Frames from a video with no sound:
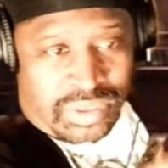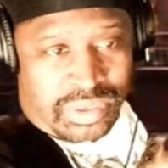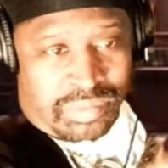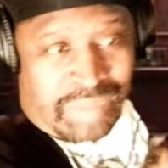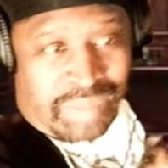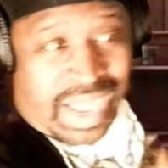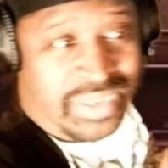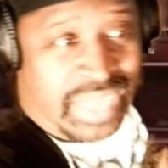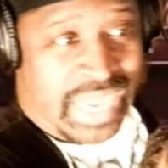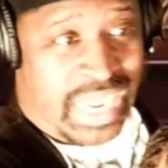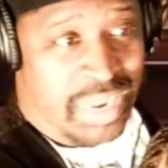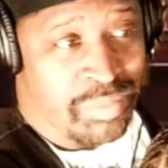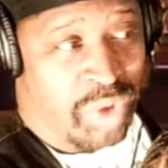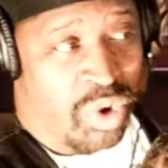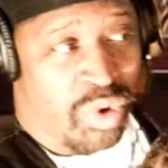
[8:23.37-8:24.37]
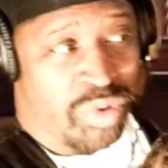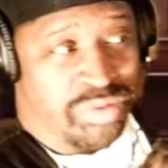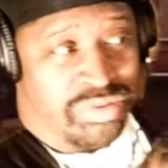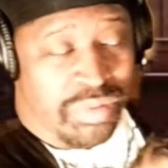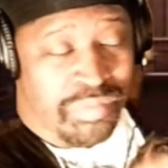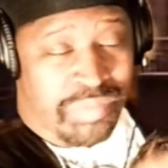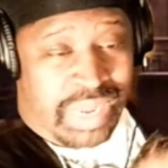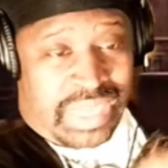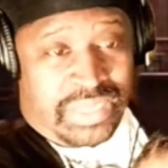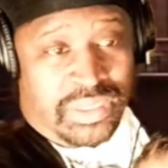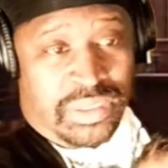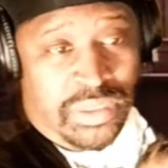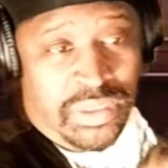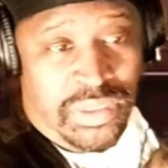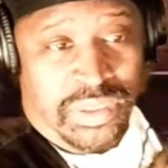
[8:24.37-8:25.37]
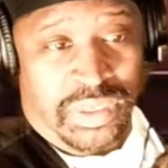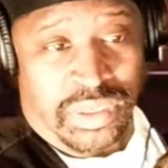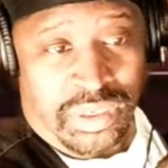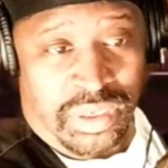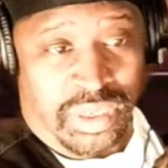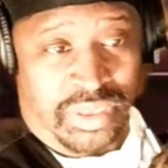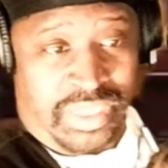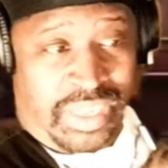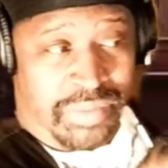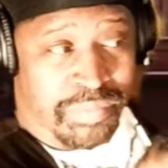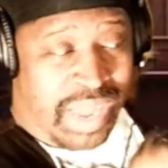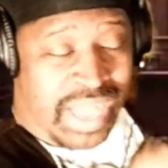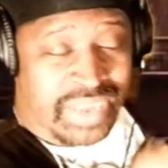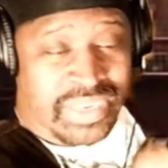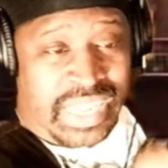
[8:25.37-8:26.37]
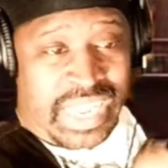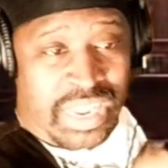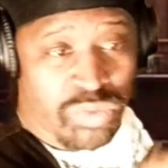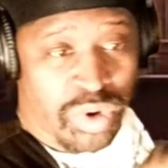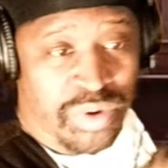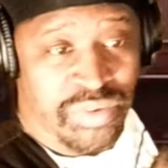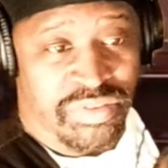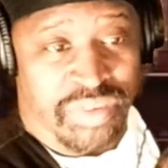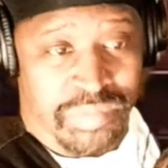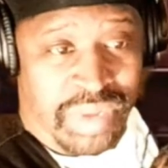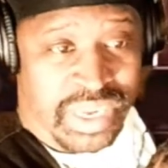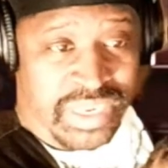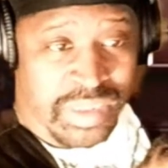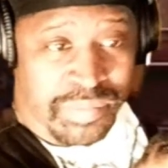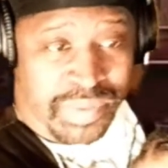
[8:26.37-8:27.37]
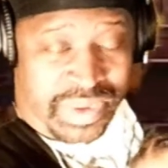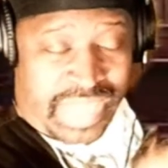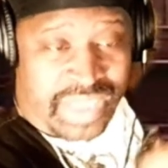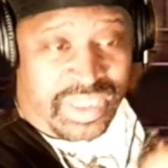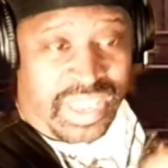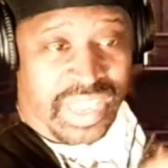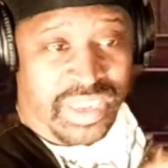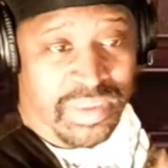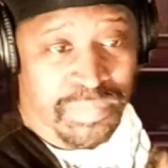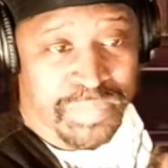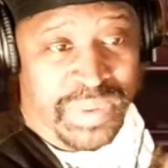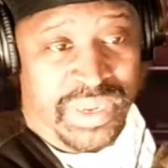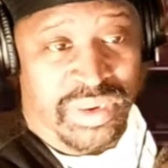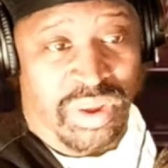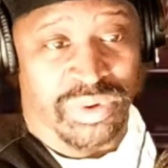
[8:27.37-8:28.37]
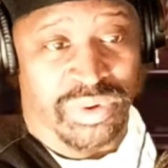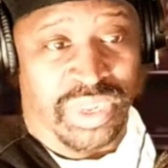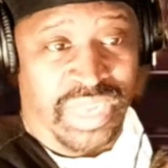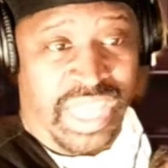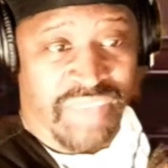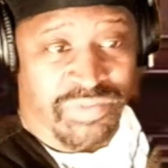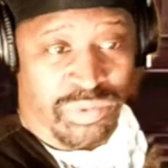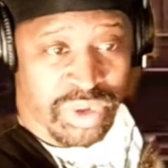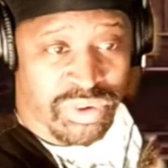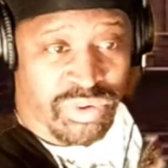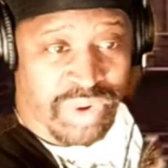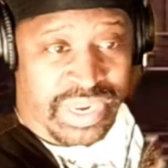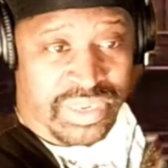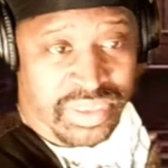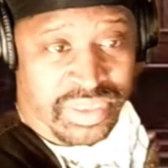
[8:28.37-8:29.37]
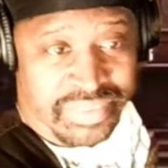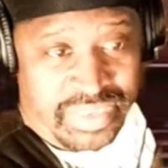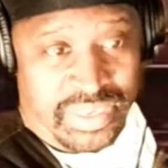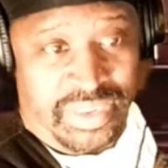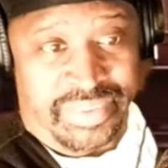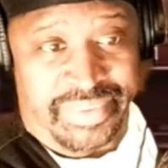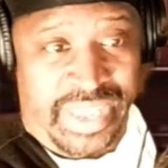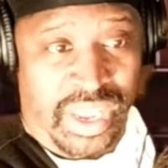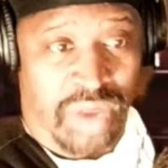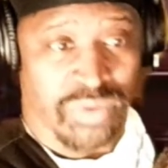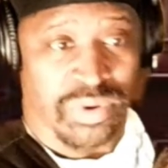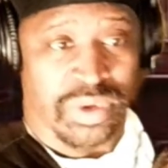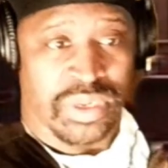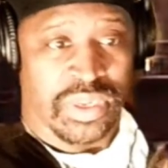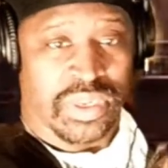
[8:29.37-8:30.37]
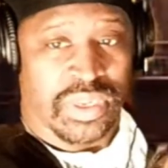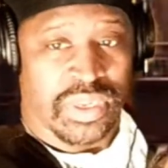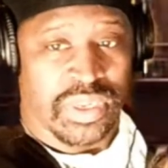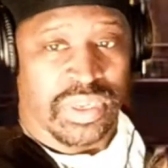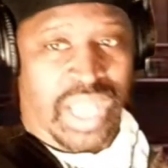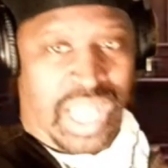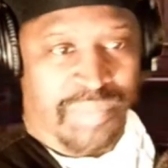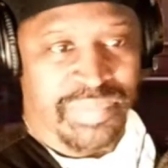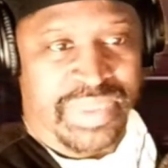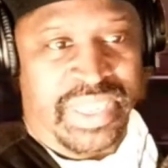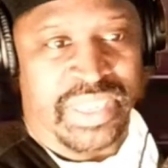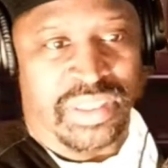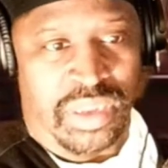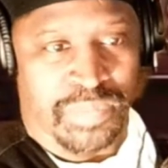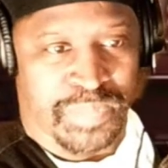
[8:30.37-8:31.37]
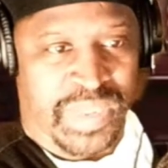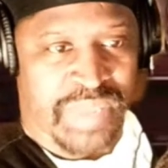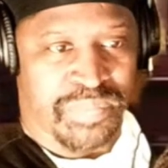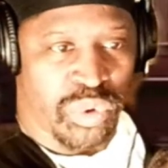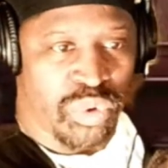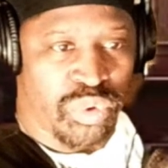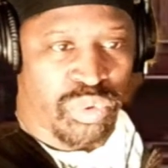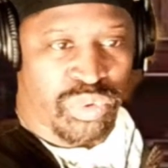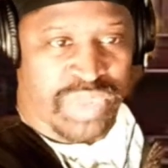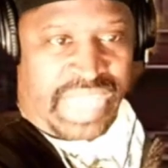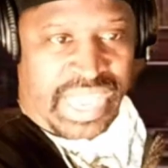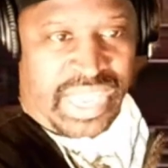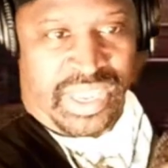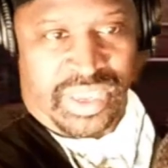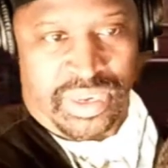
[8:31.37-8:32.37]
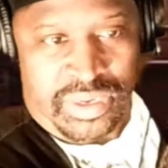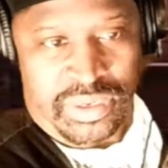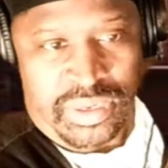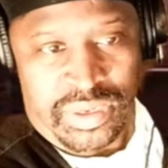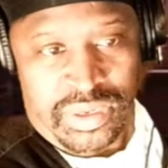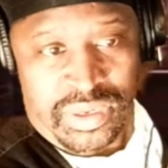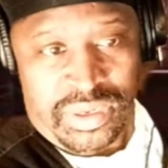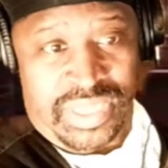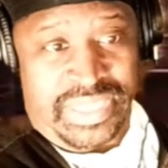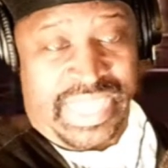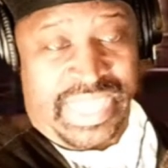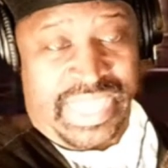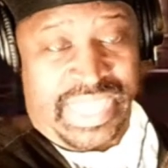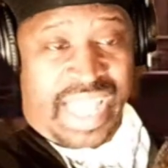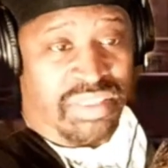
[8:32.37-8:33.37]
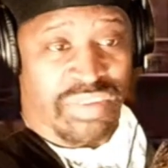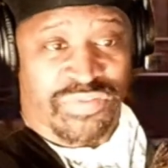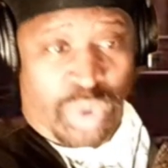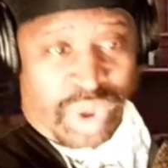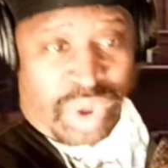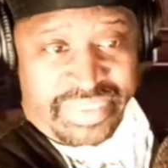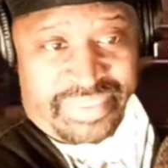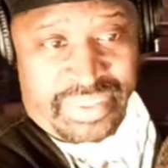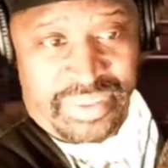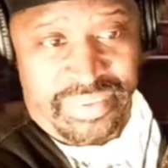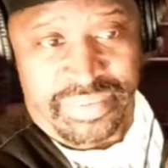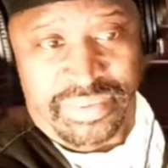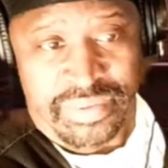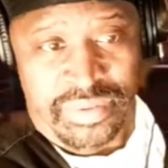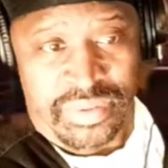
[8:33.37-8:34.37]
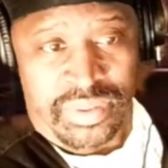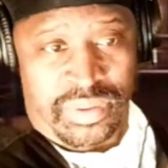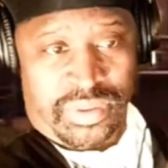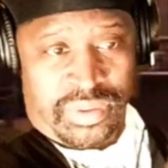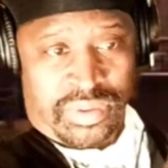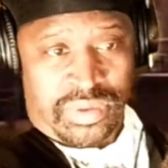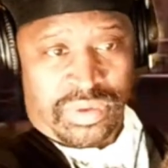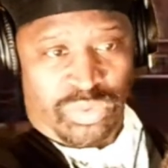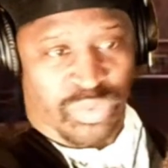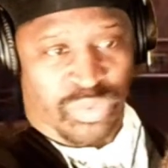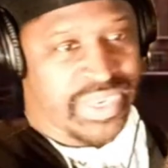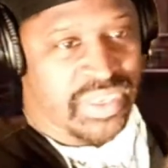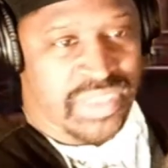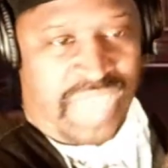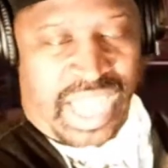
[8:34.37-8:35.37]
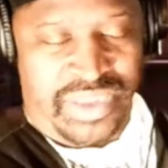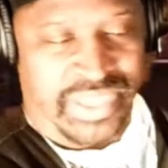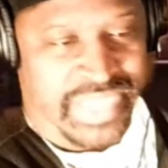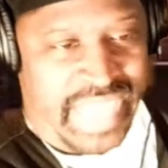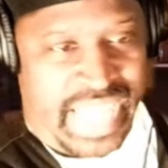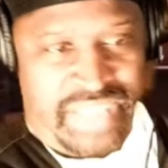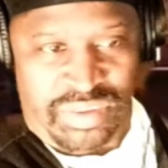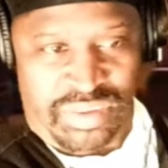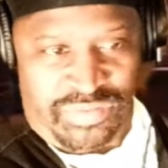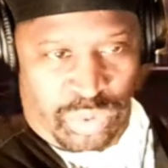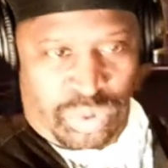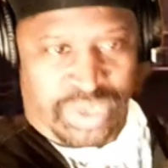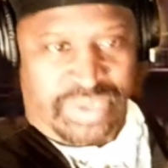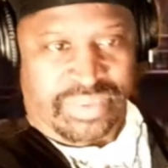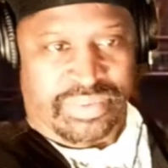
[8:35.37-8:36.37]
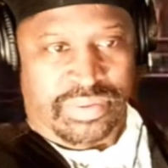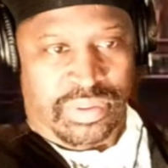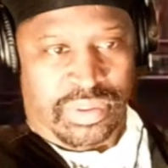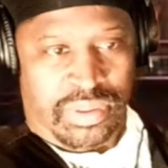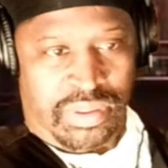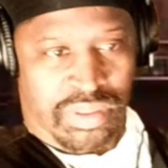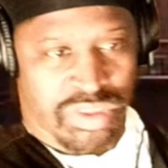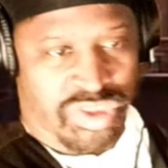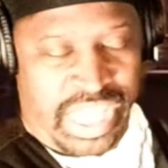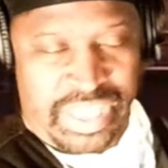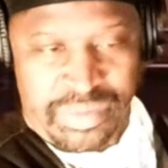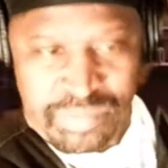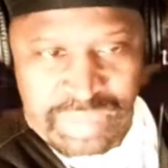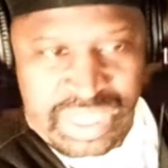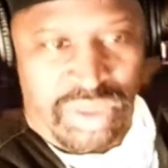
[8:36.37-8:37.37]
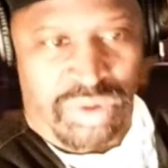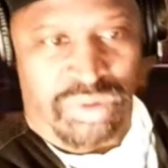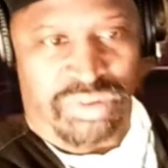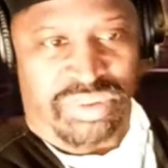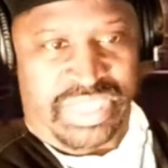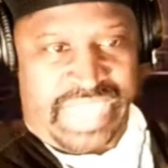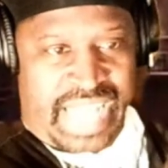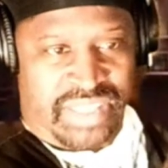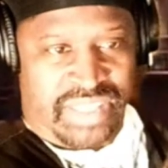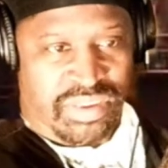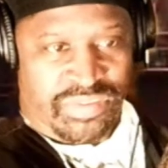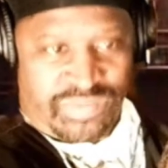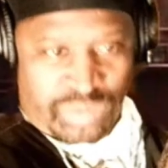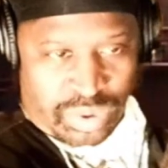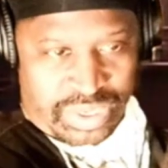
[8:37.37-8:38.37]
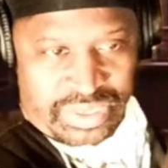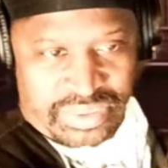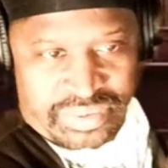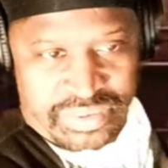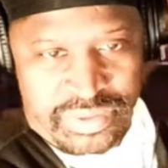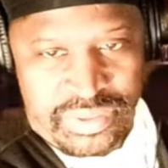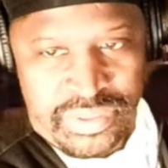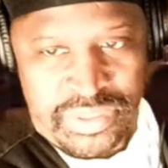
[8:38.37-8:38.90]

My name holds some money. Look, if my name worth some money, but I can't compete on the level of greatness in this era, I'm getting the people who can. Because they got the voices. Reed Dollar got the voice. J Mills got the voice.